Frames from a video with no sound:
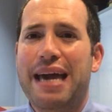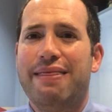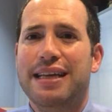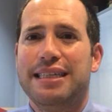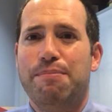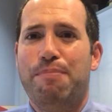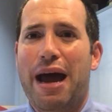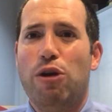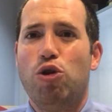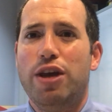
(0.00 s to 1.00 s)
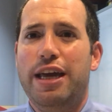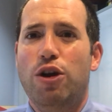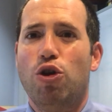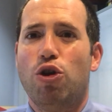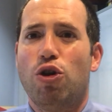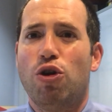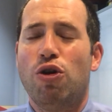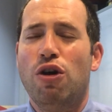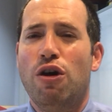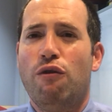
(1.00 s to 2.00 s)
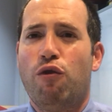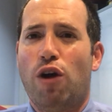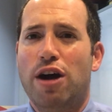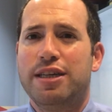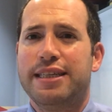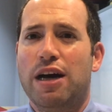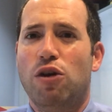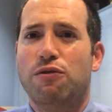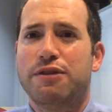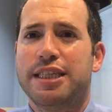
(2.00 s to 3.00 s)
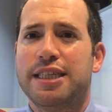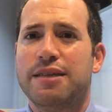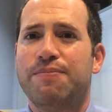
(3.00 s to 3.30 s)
this a better year for ourselves.